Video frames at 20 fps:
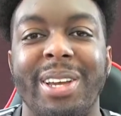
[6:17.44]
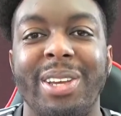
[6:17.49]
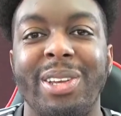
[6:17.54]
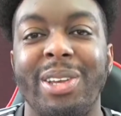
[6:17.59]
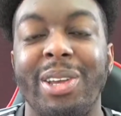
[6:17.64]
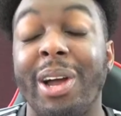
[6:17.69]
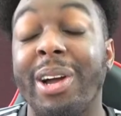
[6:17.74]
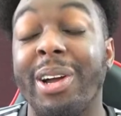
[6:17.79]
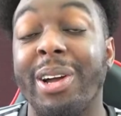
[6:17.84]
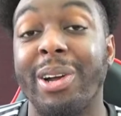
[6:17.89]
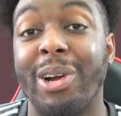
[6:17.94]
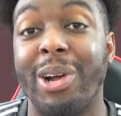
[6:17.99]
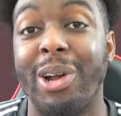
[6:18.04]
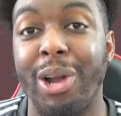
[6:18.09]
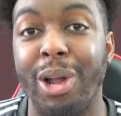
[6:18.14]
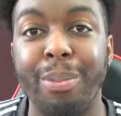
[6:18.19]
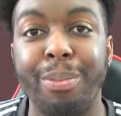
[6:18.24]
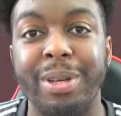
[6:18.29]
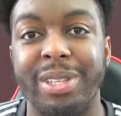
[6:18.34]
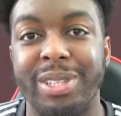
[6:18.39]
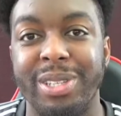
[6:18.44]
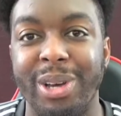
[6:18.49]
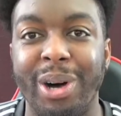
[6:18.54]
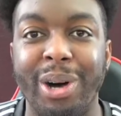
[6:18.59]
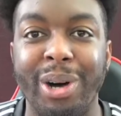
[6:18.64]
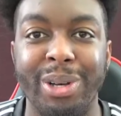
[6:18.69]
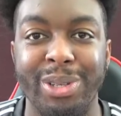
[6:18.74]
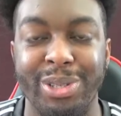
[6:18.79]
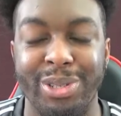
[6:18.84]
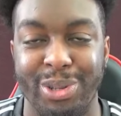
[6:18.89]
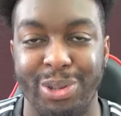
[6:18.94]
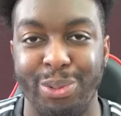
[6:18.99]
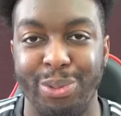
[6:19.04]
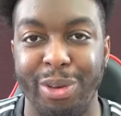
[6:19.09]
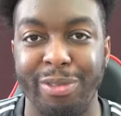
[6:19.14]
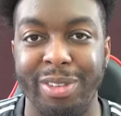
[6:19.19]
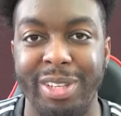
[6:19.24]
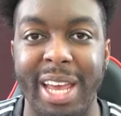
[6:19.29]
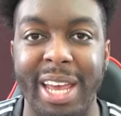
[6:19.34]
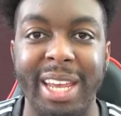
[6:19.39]
Jurgen Klopp is tasked
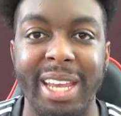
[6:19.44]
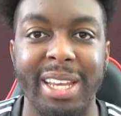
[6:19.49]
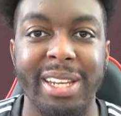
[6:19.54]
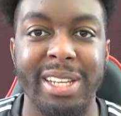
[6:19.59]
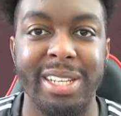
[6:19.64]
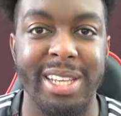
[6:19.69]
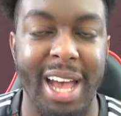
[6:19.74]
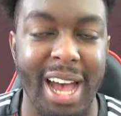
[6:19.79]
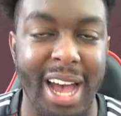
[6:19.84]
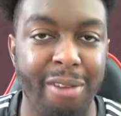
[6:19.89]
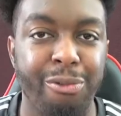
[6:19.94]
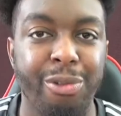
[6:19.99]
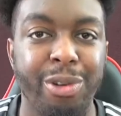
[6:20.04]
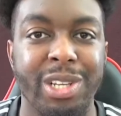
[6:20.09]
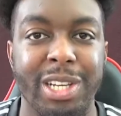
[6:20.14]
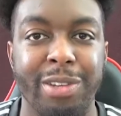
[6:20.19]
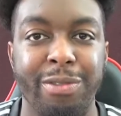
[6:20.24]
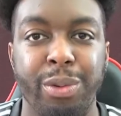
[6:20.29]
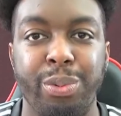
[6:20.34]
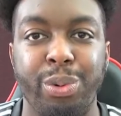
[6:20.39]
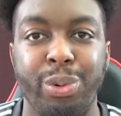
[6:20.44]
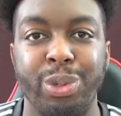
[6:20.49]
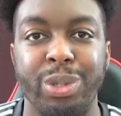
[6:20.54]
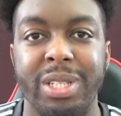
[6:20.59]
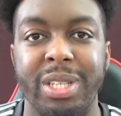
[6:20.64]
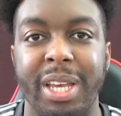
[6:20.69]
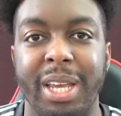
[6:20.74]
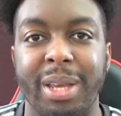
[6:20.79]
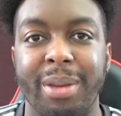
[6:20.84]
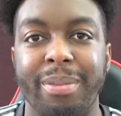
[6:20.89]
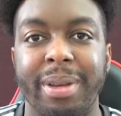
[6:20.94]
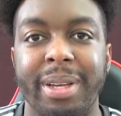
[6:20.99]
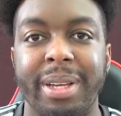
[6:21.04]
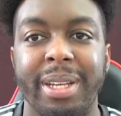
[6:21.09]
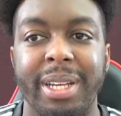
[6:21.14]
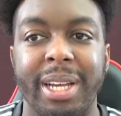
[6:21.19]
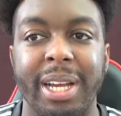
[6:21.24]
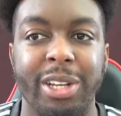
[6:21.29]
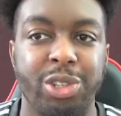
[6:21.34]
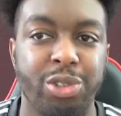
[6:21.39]
with taking this average Liverpool team
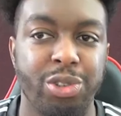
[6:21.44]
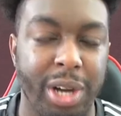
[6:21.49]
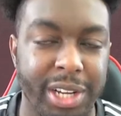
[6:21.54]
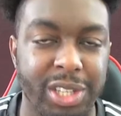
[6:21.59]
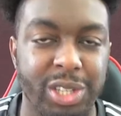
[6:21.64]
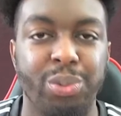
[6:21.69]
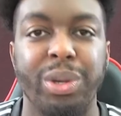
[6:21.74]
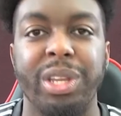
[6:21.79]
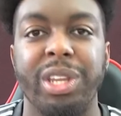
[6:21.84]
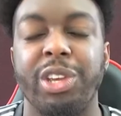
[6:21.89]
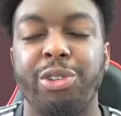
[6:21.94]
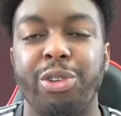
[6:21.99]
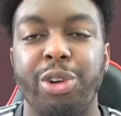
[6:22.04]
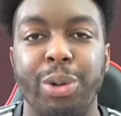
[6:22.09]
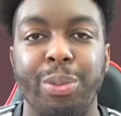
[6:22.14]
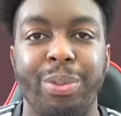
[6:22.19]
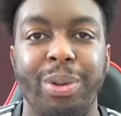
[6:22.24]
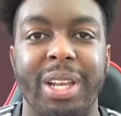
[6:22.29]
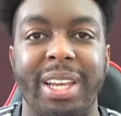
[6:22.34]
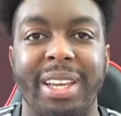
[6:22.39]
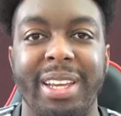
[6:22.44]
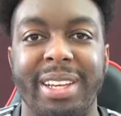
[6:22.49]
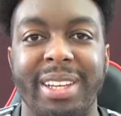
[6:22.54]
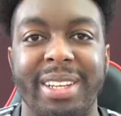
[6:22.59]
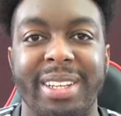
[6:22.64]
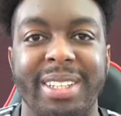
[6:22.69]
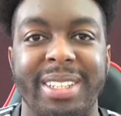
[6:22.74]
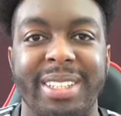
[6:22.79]
and trying to win the Europa League.